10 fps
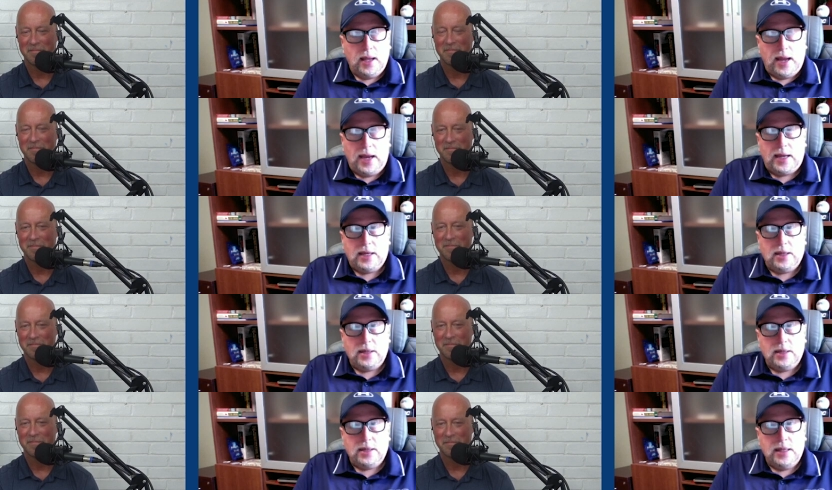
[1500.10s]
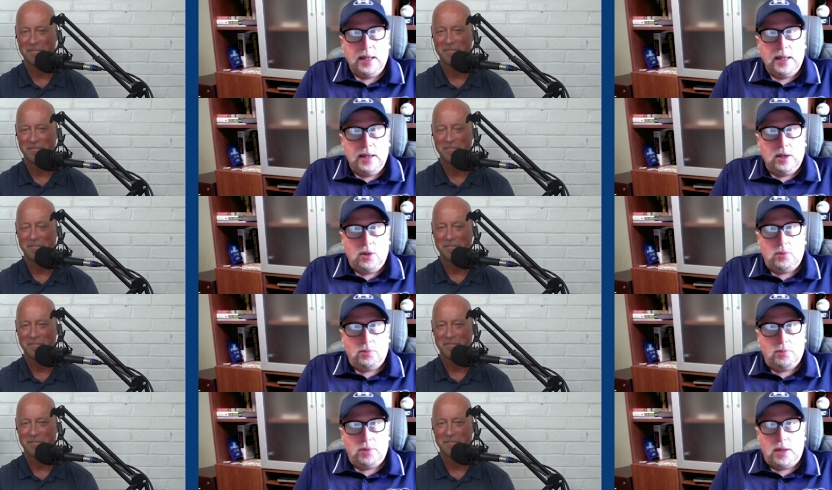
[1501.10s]
Speaker 1: and you know,
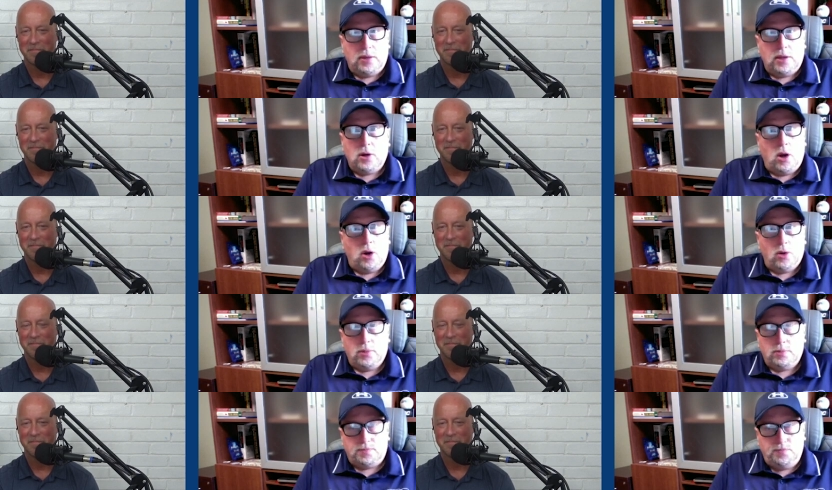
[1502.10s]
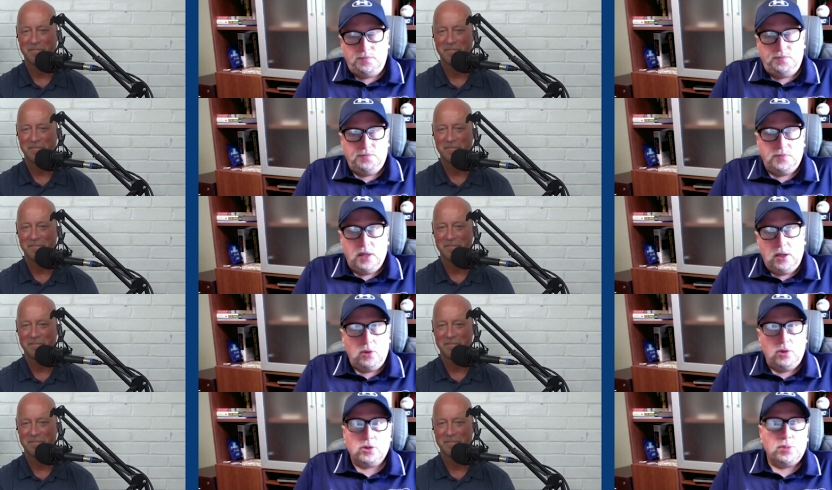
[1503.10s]
th- there are, you know,
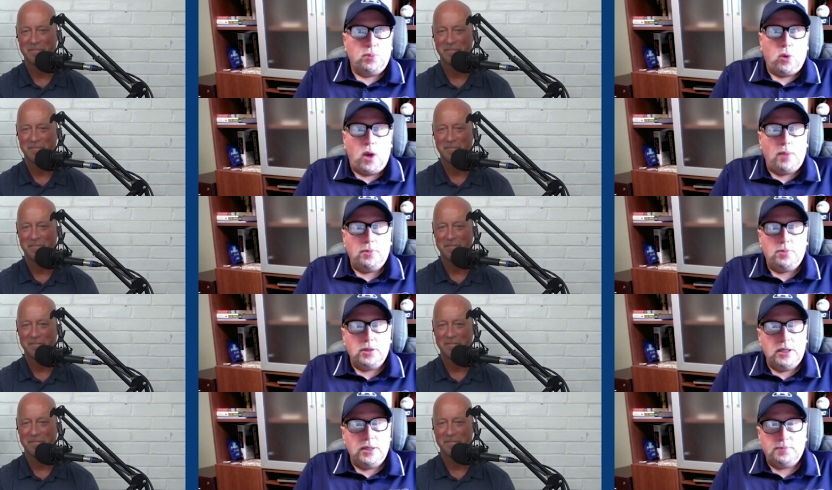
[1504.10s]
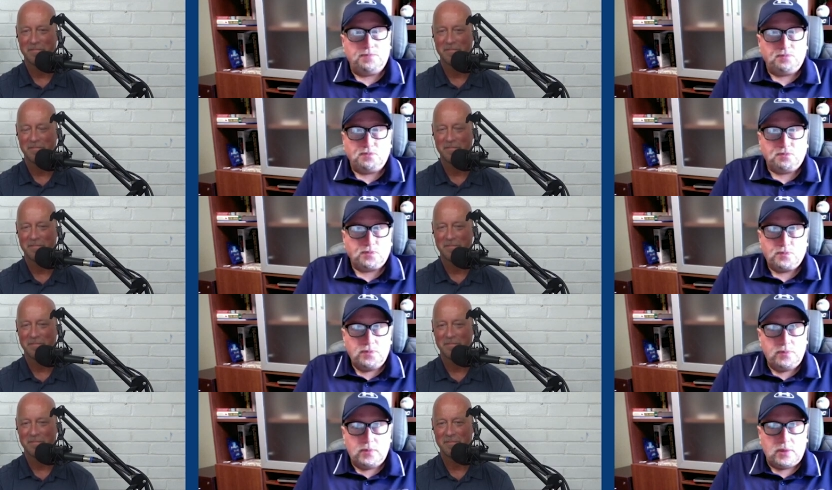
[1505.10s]
there's probably,
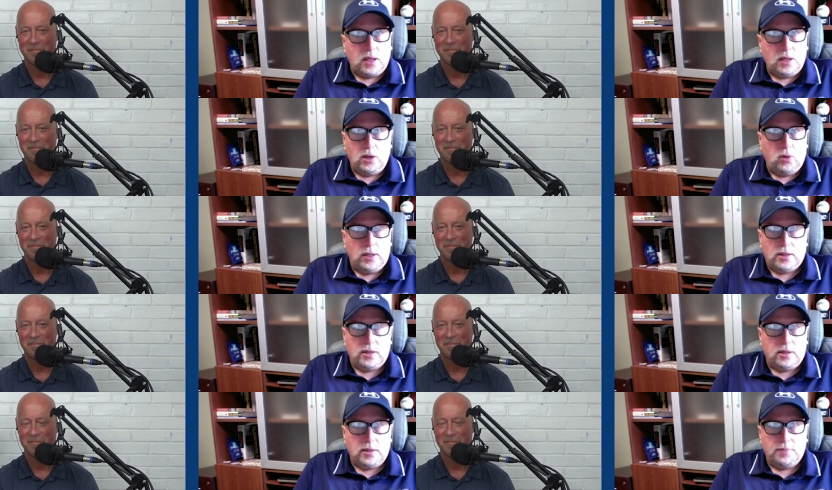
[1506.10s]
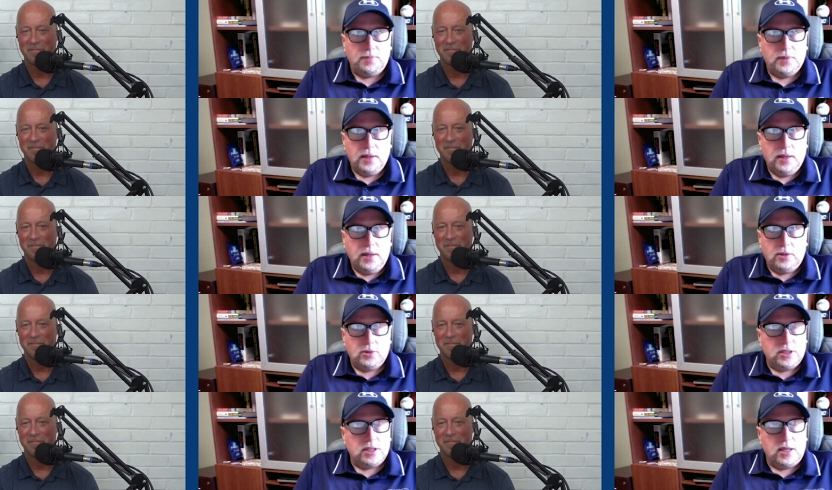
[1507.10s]
you know, in the, you know,
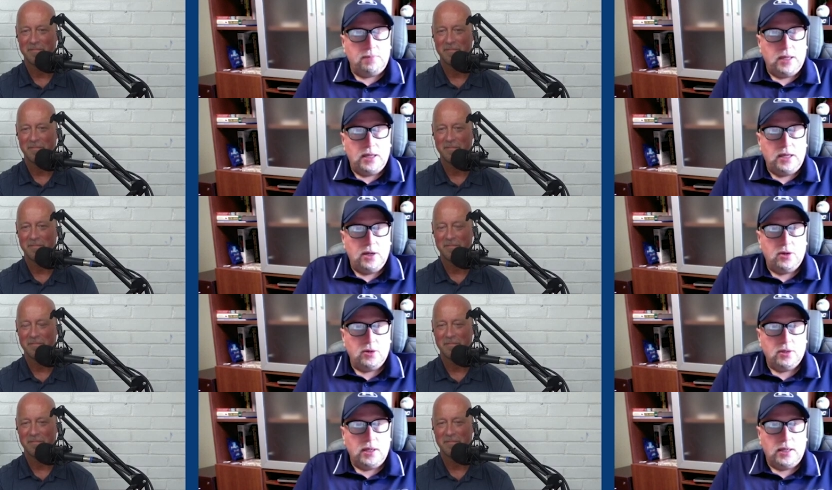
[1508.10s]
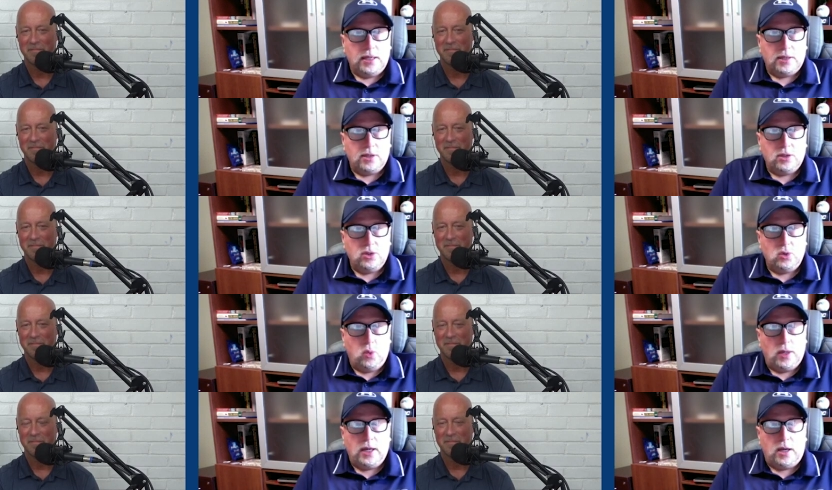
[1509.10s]
since I've been here in
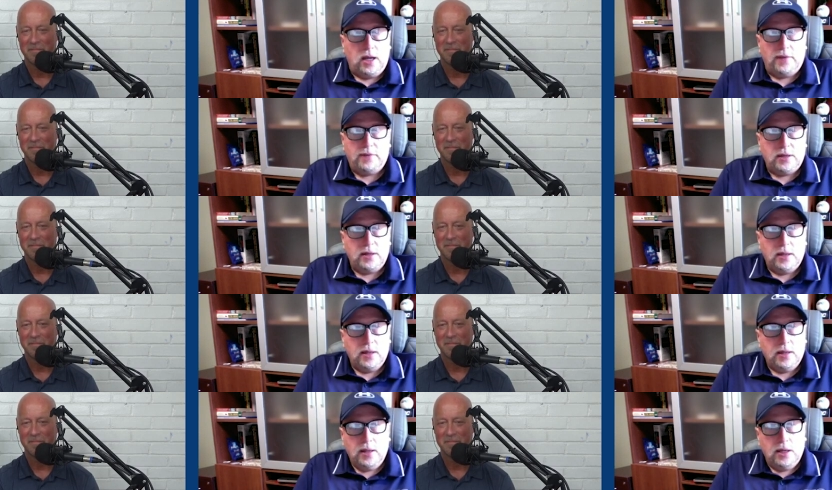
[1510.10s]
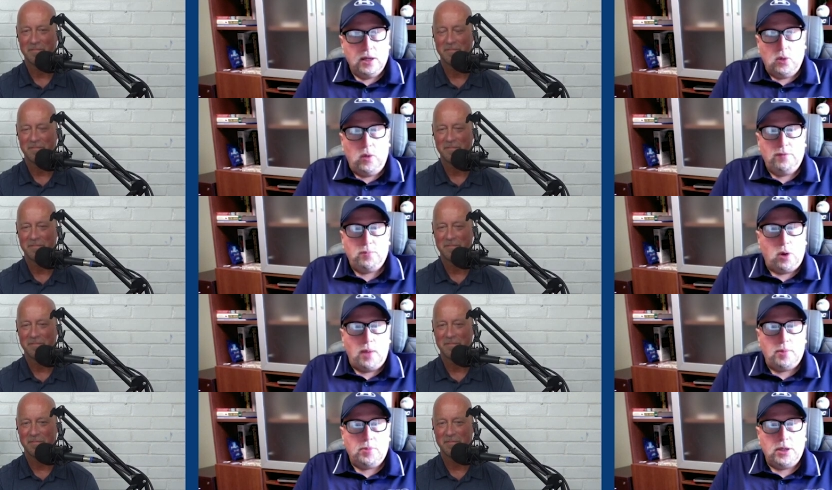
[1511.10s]
2011, you know, we've
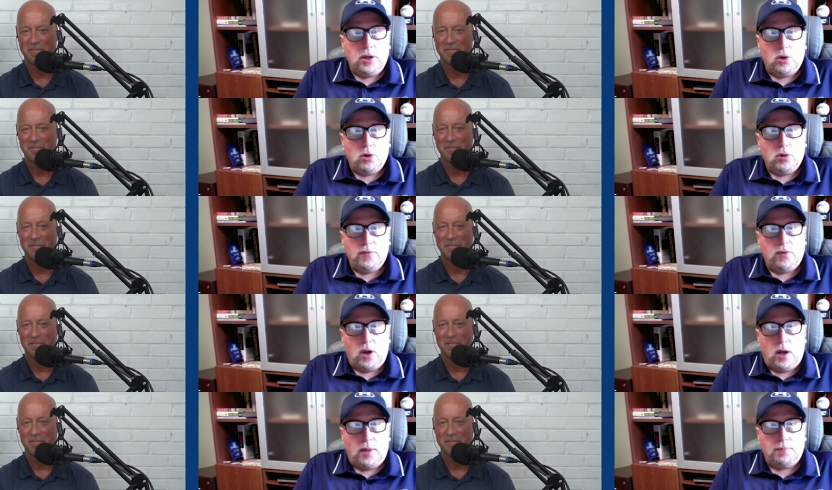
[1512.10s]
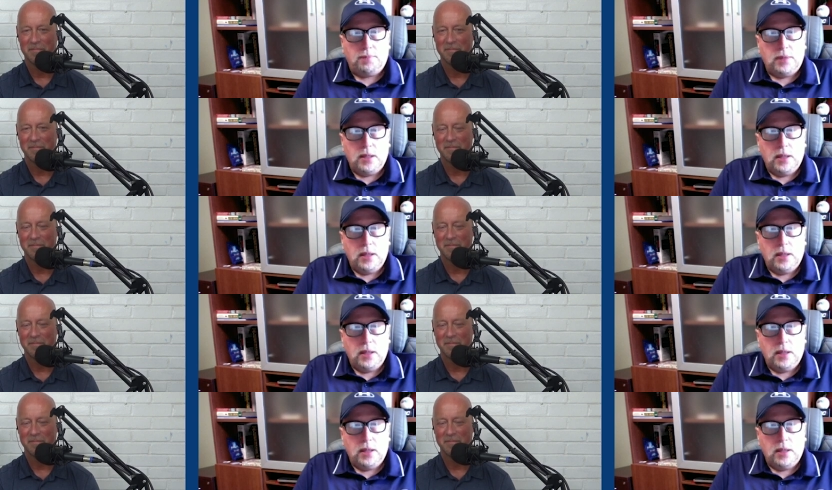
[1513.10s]
probably heard from